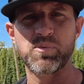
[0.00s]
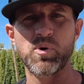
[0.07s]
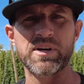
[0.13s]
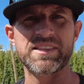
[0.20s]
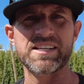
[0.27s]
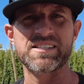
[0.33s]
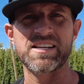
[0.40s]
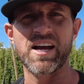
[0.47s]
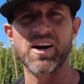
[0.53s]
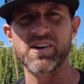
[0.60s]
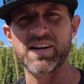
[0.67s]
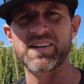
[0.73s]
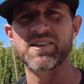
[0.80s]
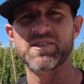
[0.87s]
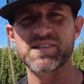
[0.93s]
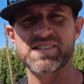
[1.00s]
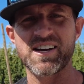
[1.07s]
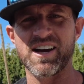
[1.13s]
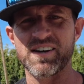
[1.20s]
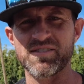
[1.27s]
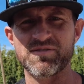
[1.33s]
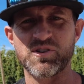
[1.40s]
to point this out. I know it's
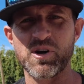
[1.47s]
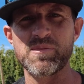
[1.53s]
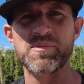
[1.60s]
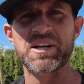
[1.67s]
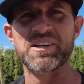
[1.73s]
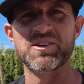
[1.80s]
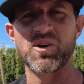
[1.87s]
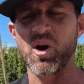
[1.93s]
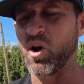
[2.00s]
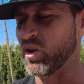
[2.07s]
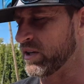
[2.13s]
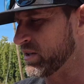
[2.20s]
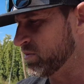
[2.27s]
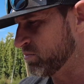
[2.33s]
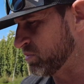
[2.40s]
kind of creepy and crawly,